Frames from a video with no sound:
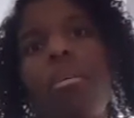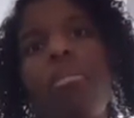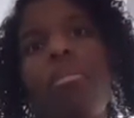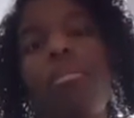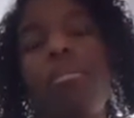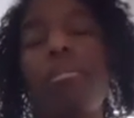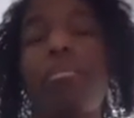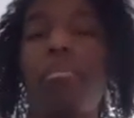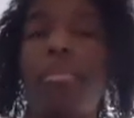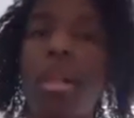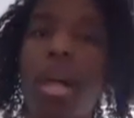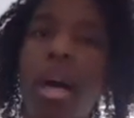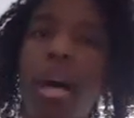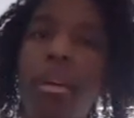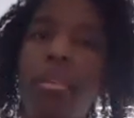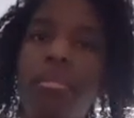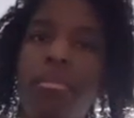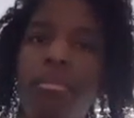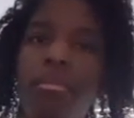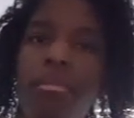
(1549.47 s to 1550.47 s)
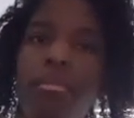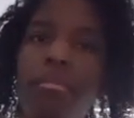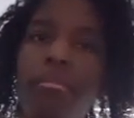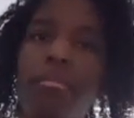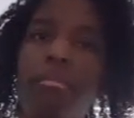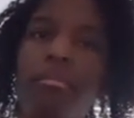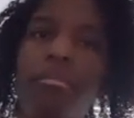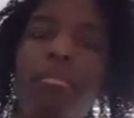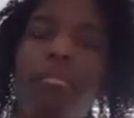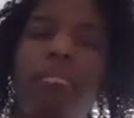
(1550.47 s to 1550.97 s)
this applies.
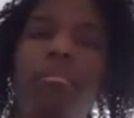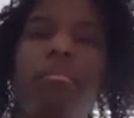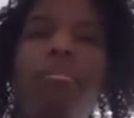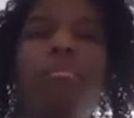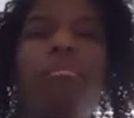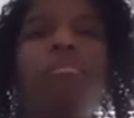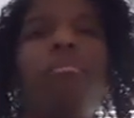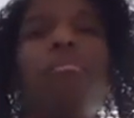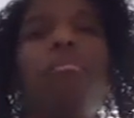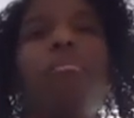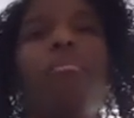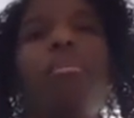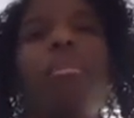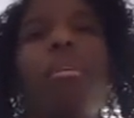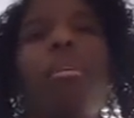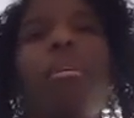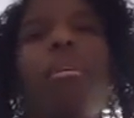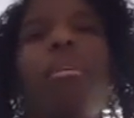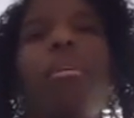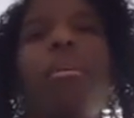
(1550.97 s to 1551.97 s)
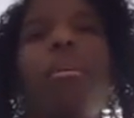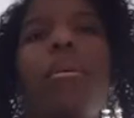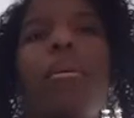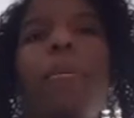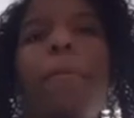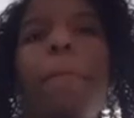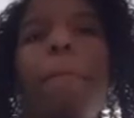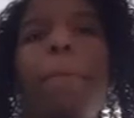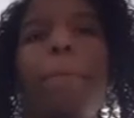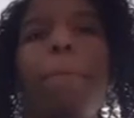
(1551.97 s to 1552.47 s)

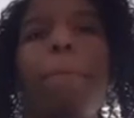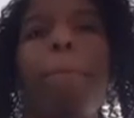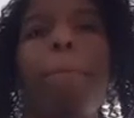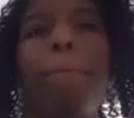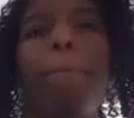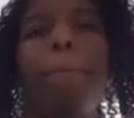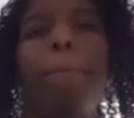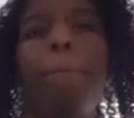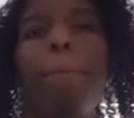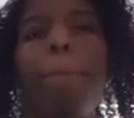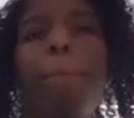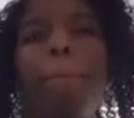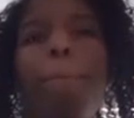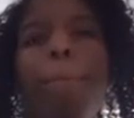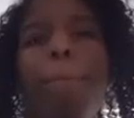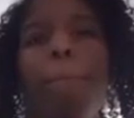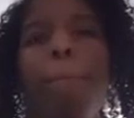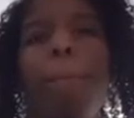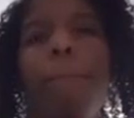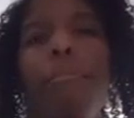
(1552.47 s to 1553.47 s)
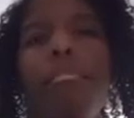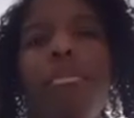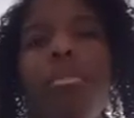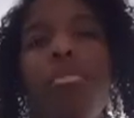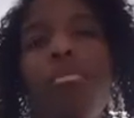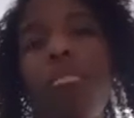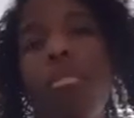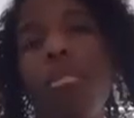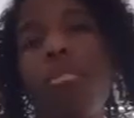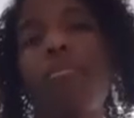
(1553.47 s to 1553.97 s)
Um,
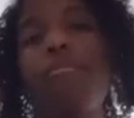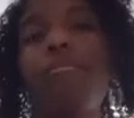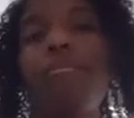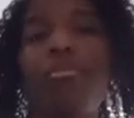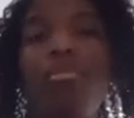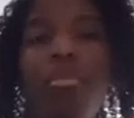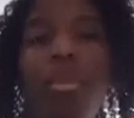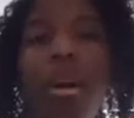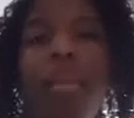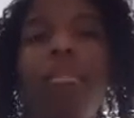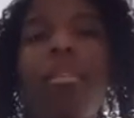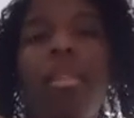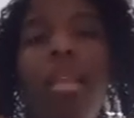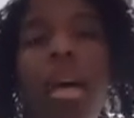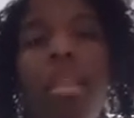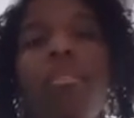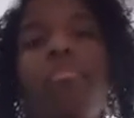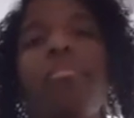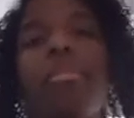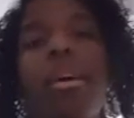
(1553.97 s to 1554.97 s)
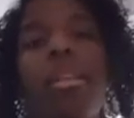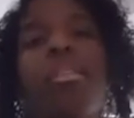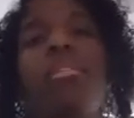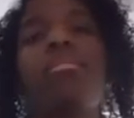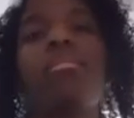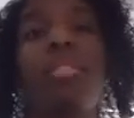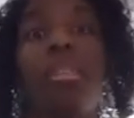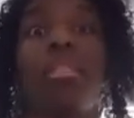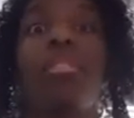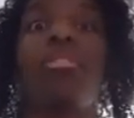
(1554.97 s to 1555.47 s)
or if you have a lot of
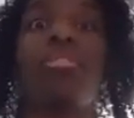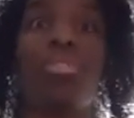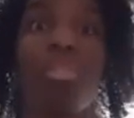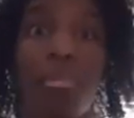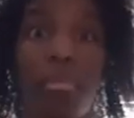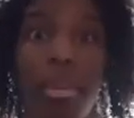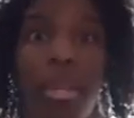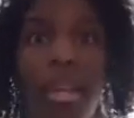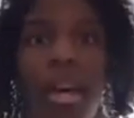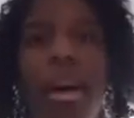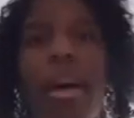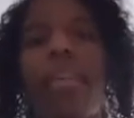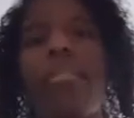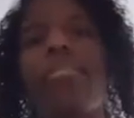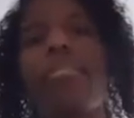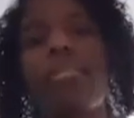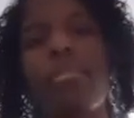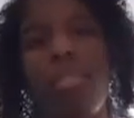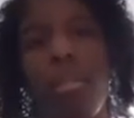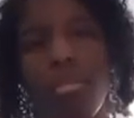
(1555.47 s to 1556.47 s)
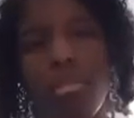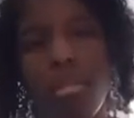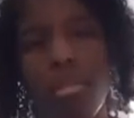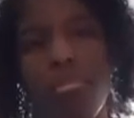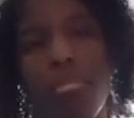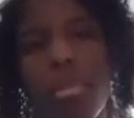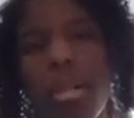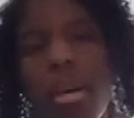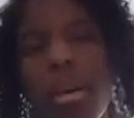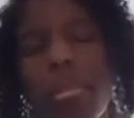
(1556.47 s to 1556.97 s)
planets in Gemini, this also
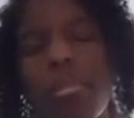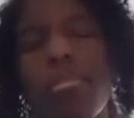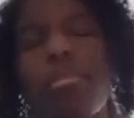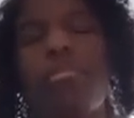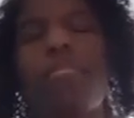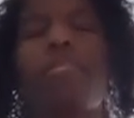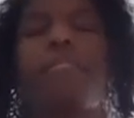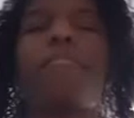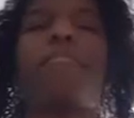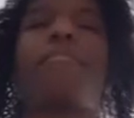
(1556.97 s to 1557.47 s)
applies.